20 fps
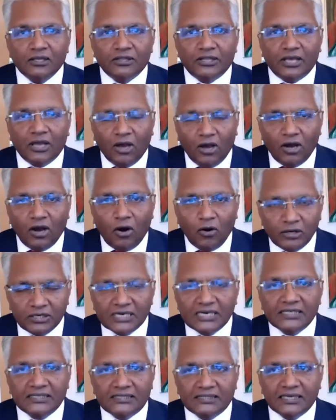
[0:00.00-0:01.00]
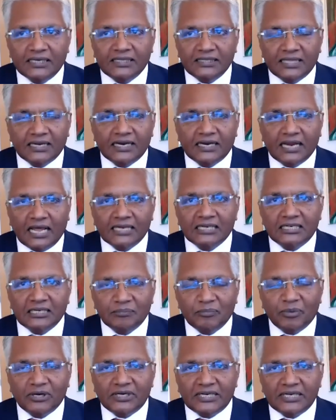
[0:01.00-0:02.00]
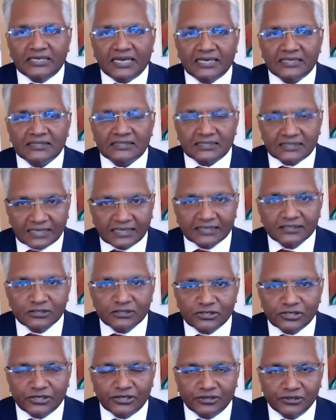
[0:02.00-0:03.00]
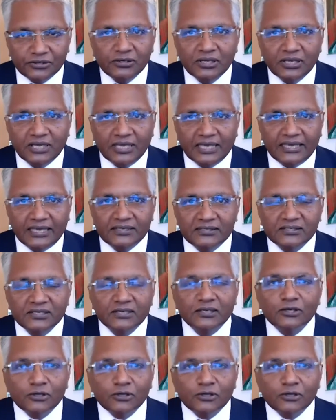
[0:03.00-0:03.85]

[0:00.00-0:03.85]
the only thing that an antibody test tells you is